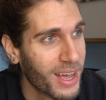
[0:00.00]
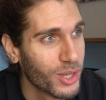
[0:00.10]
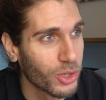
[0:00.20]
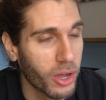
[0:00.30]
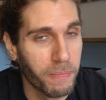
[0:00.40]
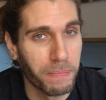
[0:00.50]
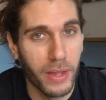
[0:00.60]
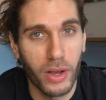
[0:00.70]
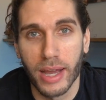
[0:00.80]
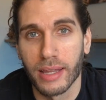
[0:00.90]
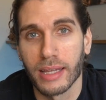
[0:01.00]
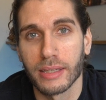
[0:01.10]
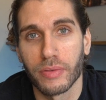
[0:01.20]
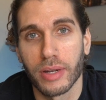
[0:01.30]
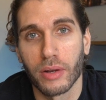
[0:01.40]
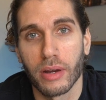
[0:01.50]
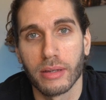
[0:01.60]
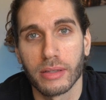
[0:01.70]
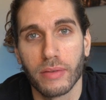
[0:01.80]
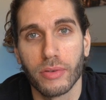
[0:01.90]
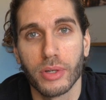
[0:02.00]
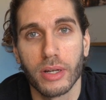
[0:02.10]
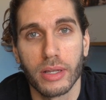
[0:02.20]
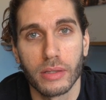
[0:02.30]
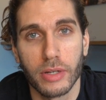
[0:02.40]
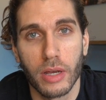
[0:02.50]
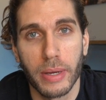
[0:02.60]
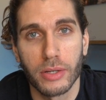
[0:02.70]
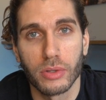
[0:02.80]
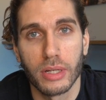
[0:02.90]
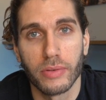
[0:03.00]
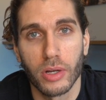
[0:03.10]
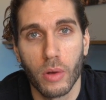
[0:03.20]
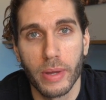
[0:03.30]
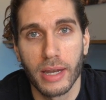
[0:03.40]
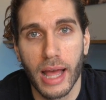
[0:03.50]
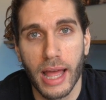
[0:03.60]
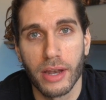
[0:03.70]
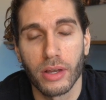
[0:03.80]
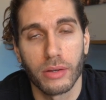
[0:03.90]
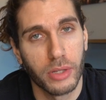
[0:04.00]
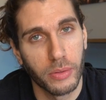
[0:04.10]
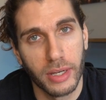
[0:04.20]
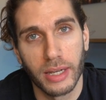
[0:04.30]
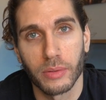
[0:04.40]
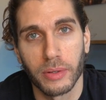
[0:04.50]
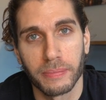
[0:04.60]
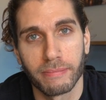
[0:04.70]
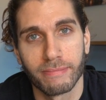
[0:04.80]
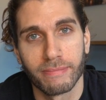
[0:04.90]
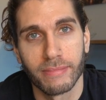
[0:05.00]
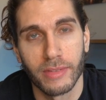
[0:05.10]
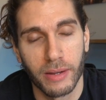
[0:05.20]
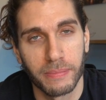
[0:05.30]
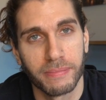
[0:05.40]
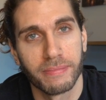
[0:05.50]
So, okay, that's it for now, guys. If you did like this video, make sure to leave a comment, and I'll see you in the next one. Done.